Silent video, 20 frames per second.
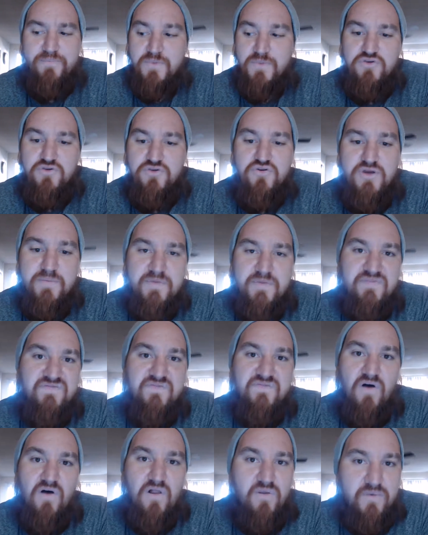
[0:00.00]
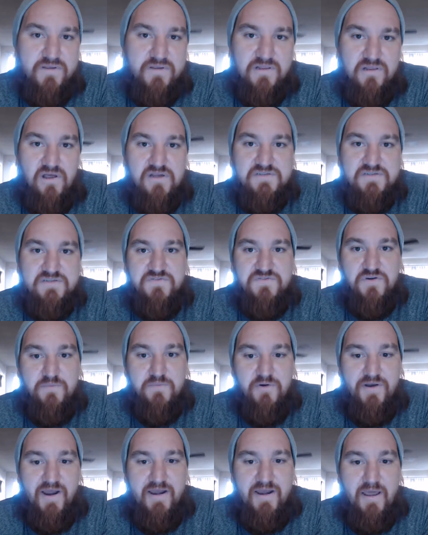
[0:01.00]
you can be following the laws of
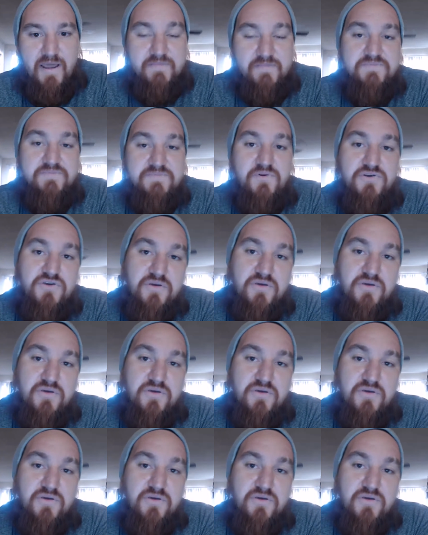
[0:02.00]
thermodynamics but you